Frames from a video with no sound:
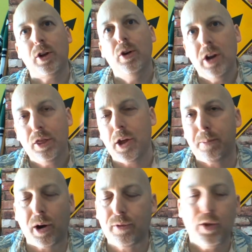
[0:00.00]
underneath that
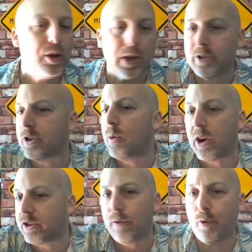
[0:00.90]
parked vehicle, and so on
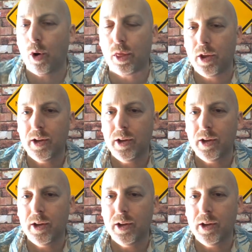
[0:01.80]
and so forth.